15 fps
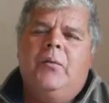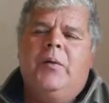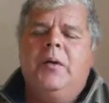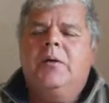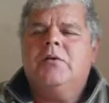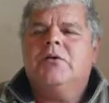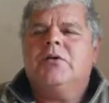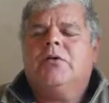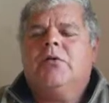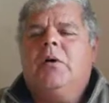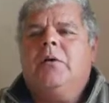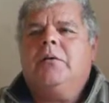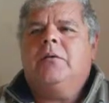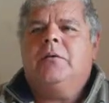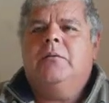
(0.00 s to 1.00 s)
the
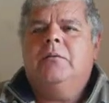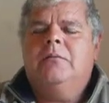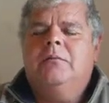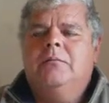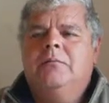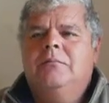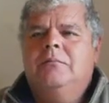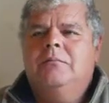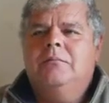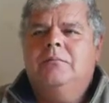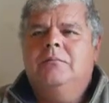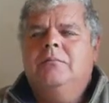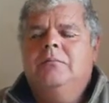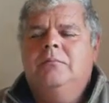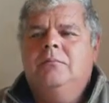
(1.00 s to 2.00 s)
instructor
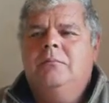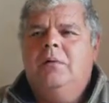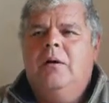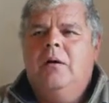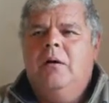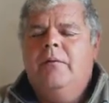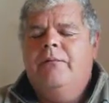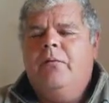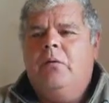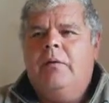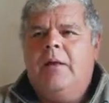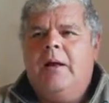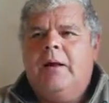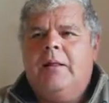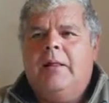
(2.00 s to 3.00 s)

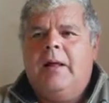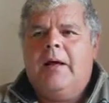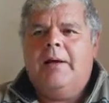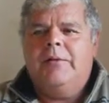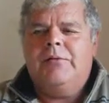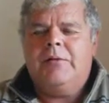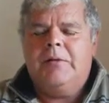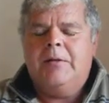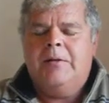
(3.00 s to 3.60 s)
for that class